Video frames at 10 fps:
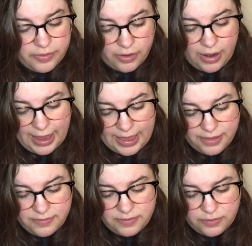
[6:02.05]
There are
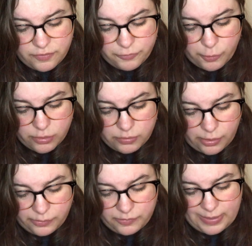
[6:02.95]
hands four
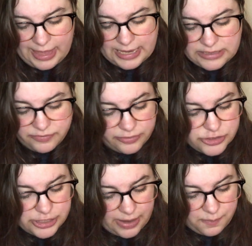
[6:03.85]
rows making
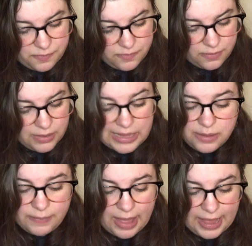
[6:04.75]
different shapes.
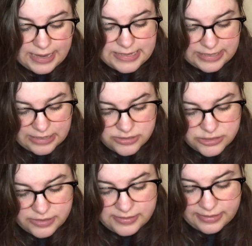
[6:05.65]
Behind
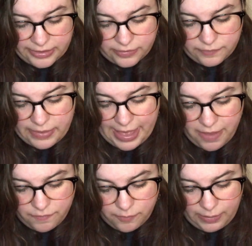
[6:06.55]
each is a letter of the
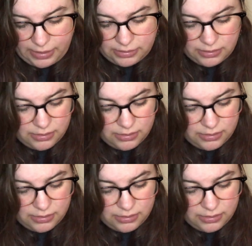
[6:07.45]
alphabet.